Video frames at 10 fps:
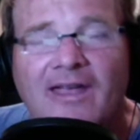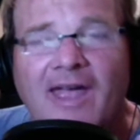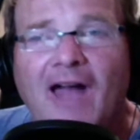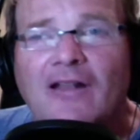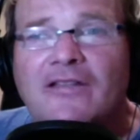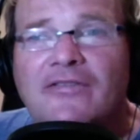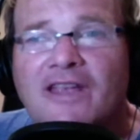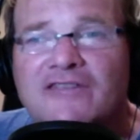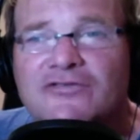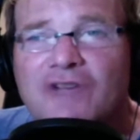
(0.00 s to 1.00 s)
Alan,
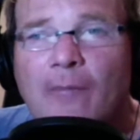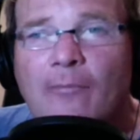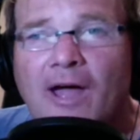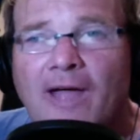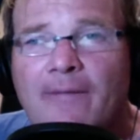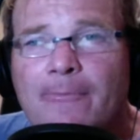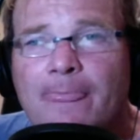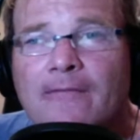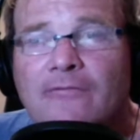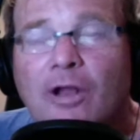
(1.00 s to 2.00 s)
thanks for dropping by.
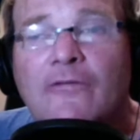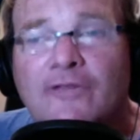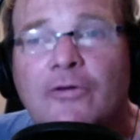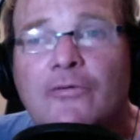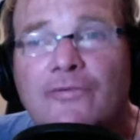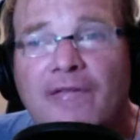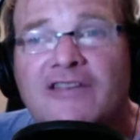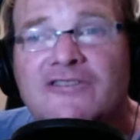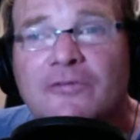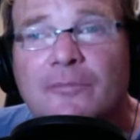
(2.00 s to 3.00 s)
For all of you,
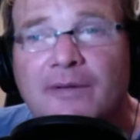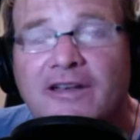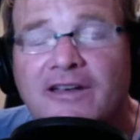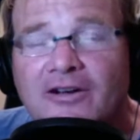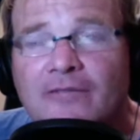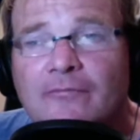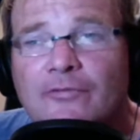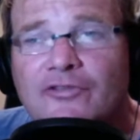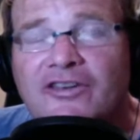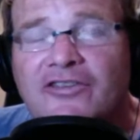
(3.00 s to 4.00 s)
thanks for being here. We'll
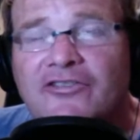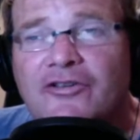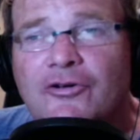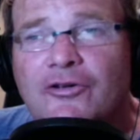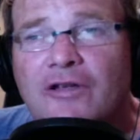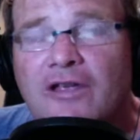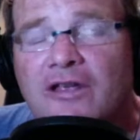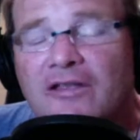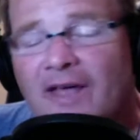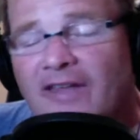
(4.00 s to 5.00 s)
see you soon.
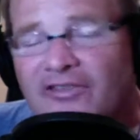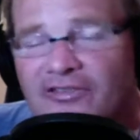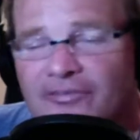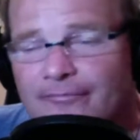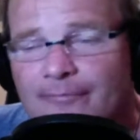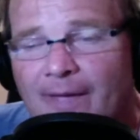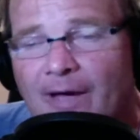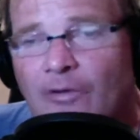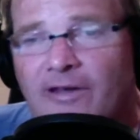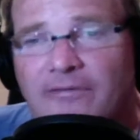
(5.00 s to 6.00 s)
That's
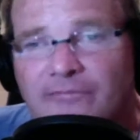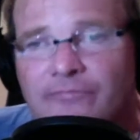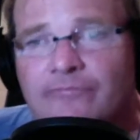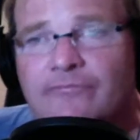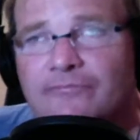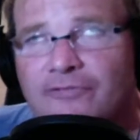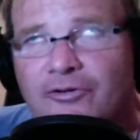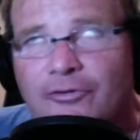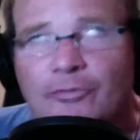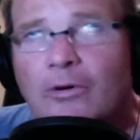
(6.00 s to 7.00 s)
Maui
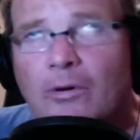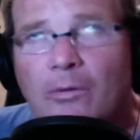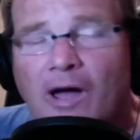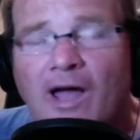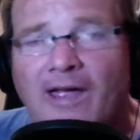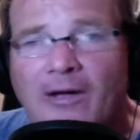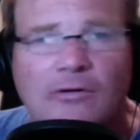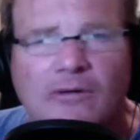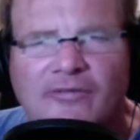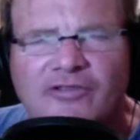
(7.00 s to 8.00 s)
to Ohio.
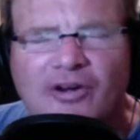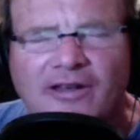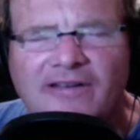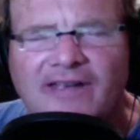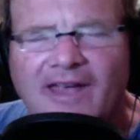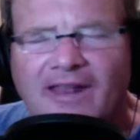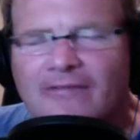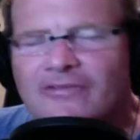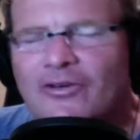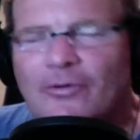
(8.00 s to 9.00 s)
I'm sorry, Indiana.
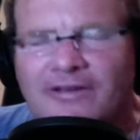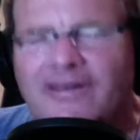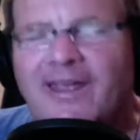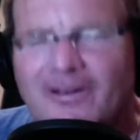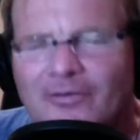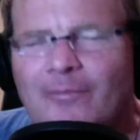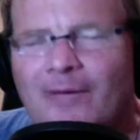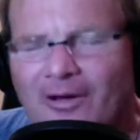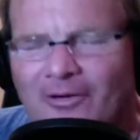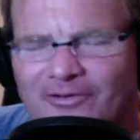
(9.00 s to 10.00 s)
So Indiana to
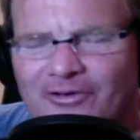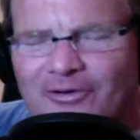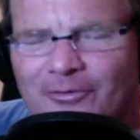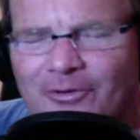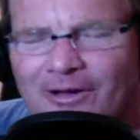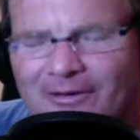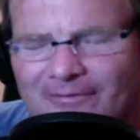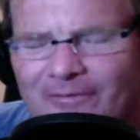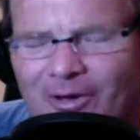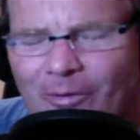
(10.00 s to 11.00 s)
Maui to uh,
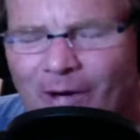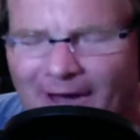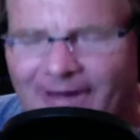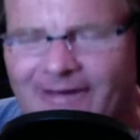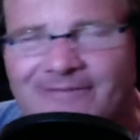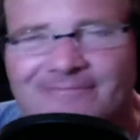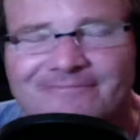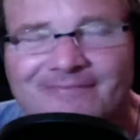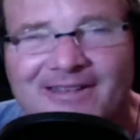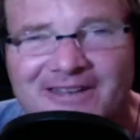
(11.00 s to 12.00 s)
Hawaii.
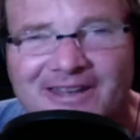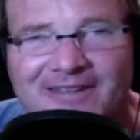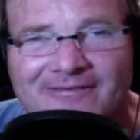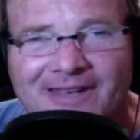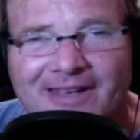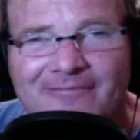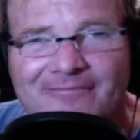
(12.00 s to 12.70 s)
That's it. Okay.